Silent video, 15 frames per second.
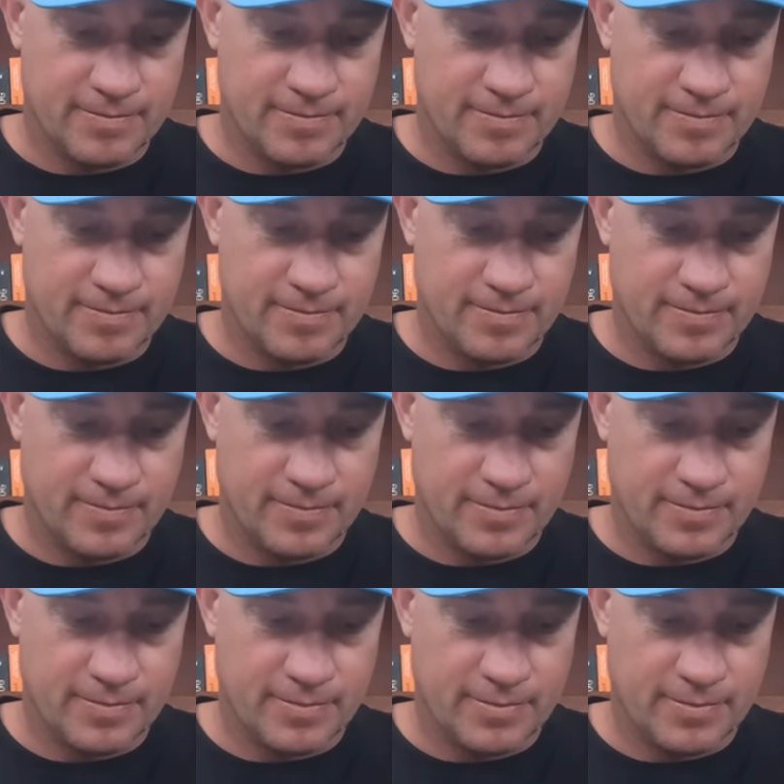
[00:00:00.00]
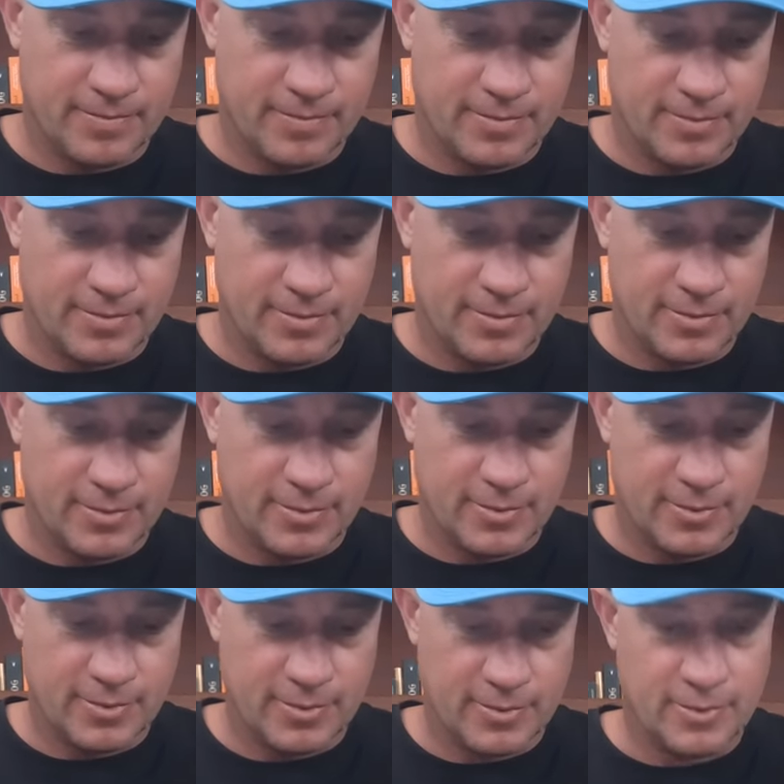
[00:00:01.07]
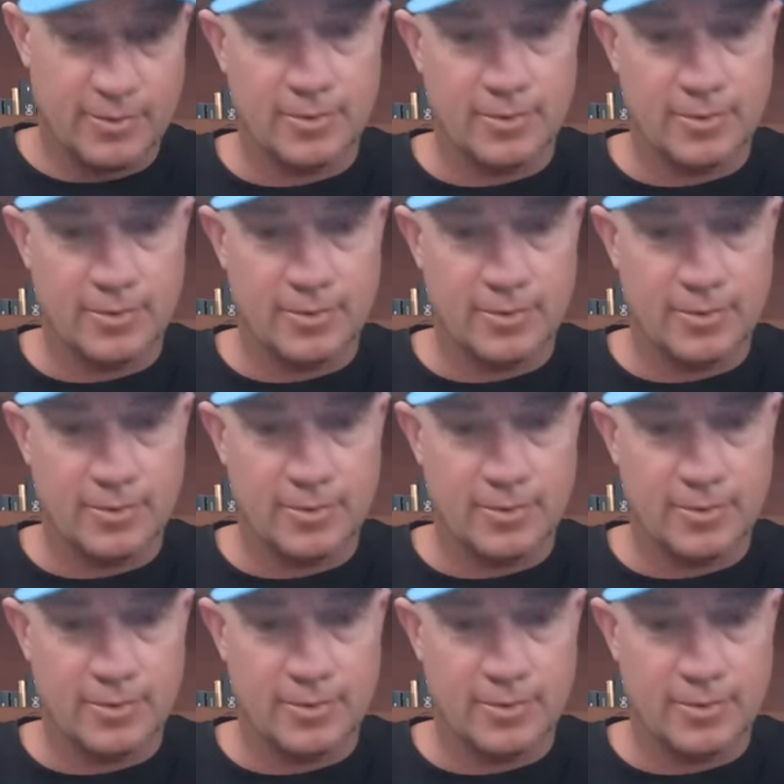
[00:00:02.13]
(no one is talking)